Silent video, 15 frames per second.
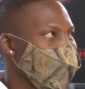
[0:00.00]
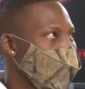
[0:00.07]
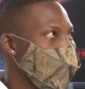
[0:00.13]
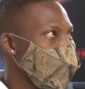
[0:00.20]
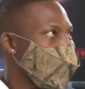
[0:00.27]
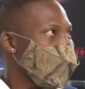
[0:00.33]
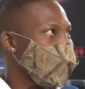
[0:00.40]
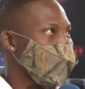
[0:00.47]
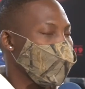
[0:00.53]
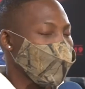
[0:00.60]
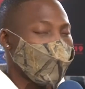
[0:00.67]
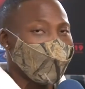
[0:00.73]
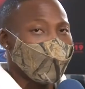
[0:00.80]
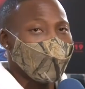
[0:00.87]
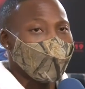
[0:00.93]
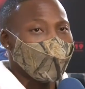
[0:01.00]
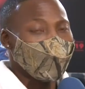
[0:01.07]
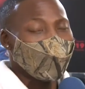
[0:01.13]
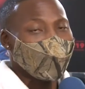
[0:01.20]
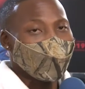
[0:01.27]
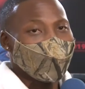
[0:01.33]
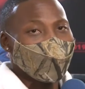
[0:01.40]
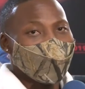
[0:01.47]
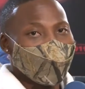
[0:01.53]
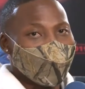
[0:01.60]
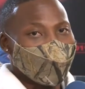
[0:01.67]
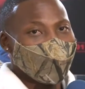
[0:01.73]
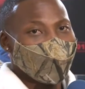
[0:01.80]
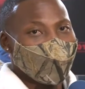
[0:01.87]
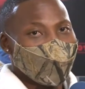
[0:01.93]
worried. So I think
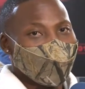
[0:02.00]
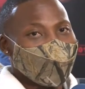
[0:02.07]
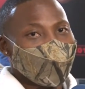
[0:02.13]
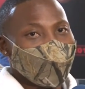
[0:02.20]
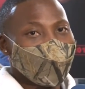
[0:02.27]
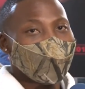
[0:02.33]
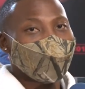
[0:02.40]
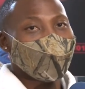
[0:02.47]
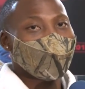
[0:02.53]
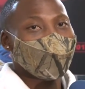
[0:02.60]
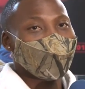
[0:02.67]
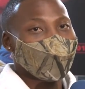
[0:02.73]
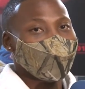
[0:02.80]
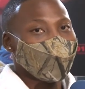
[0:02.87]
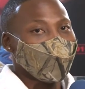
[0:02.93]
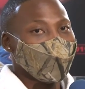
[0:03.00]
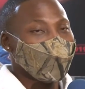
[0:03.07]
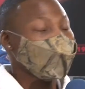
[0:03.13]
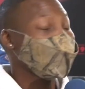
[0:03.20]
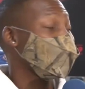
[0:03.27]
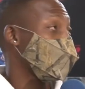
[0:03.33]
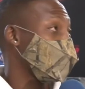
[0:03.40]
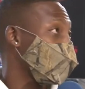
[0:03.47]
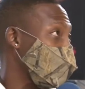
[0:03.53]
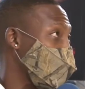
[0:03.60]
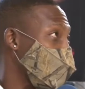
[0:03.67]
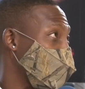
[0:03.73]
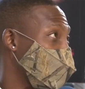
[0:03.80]
it's good thing. It's a good thing, in